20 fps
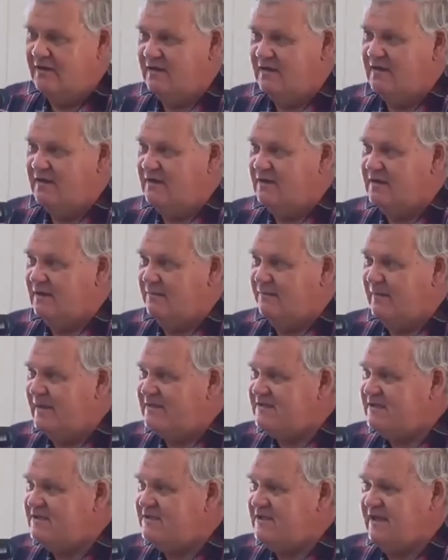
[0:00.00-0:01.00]
The
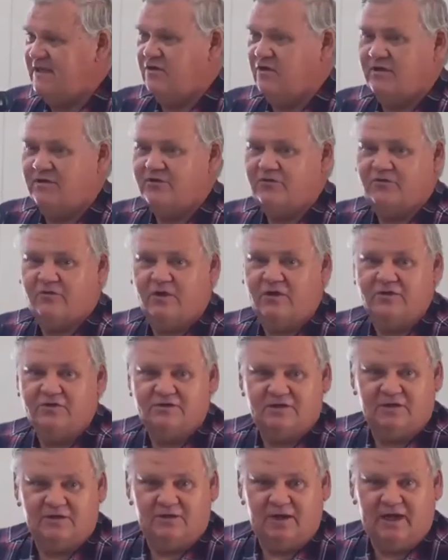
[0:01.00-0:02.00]
message that got through
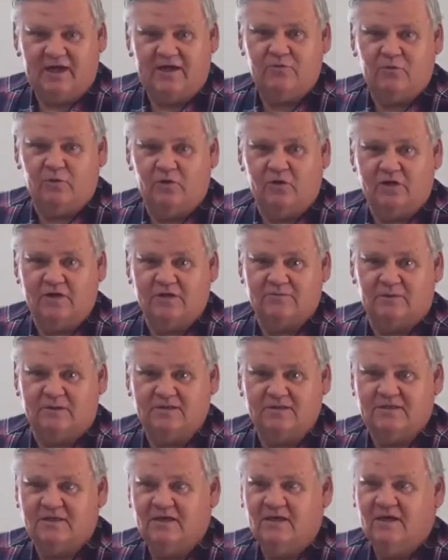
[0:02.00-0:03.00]
to headquarters
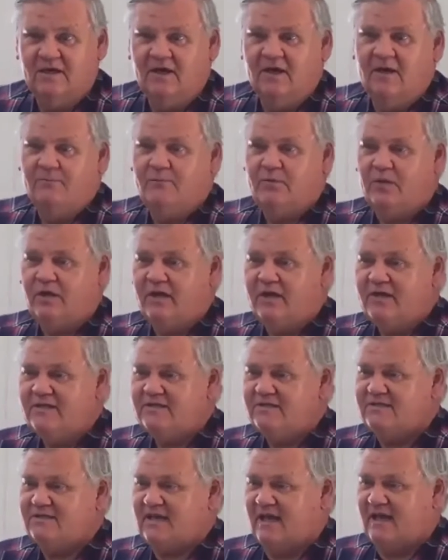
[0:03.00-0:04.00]
was,
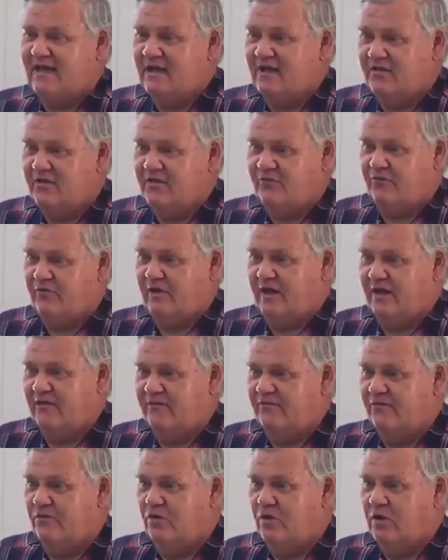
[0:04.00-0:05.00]
please send three and
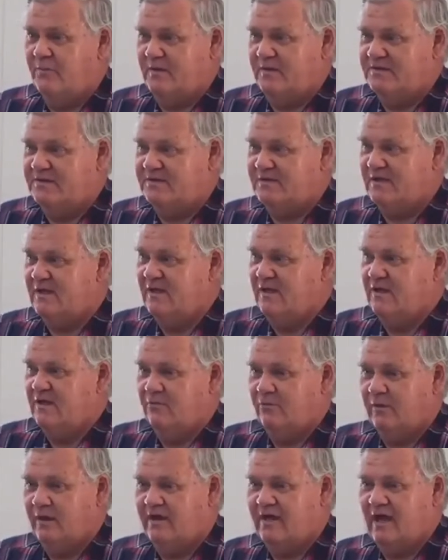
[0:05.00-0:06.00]
fourpence.
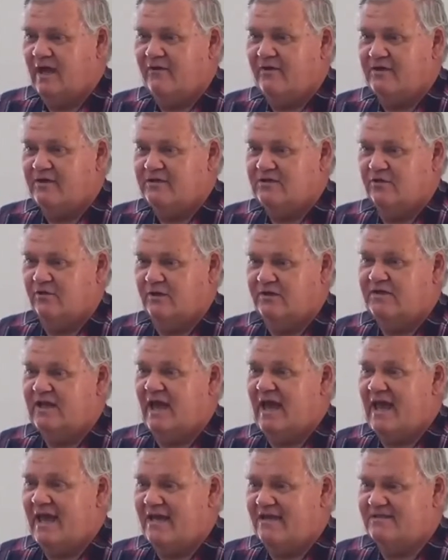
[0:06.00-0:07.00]
We're going to a
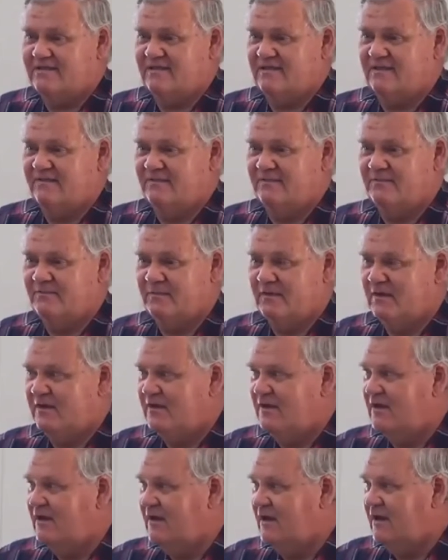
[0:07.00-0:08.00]
dance.
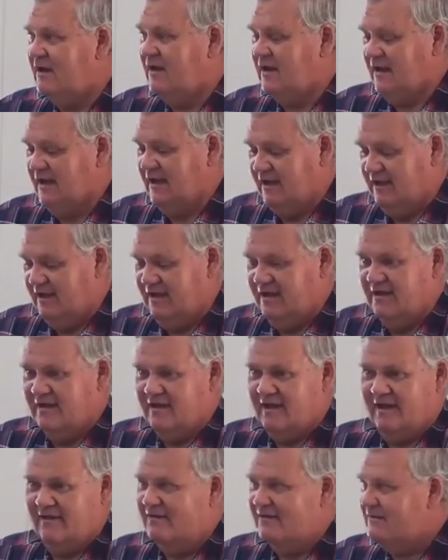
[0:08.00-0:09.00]

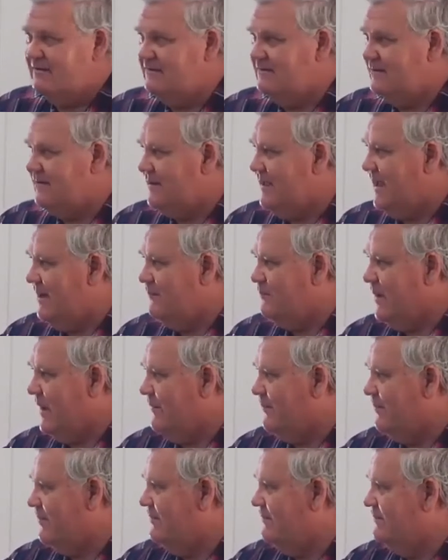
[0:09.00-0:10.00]
Now, the young
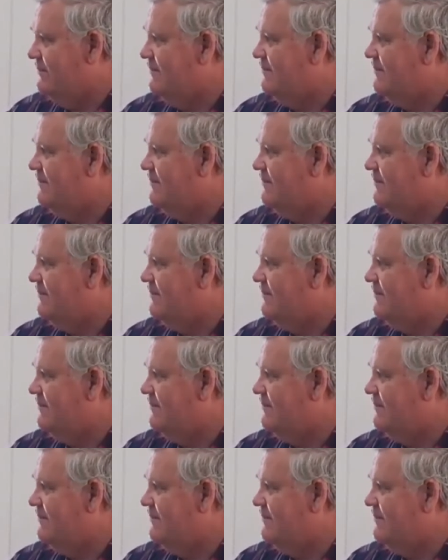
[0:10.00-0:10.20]
people,